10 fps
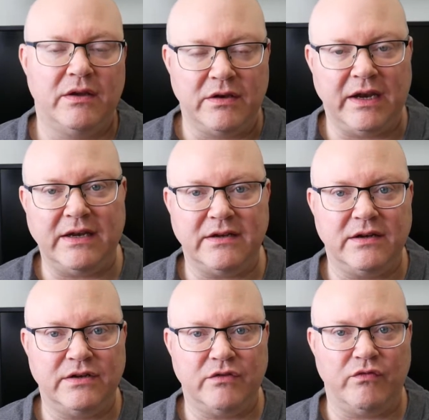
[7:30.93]

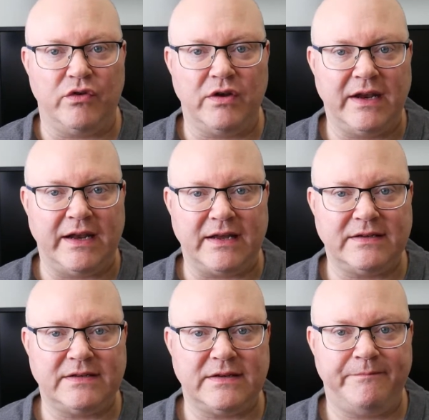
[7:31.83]
needed to run
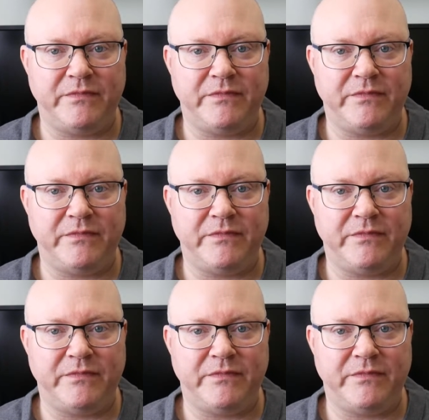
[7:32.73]
Linux.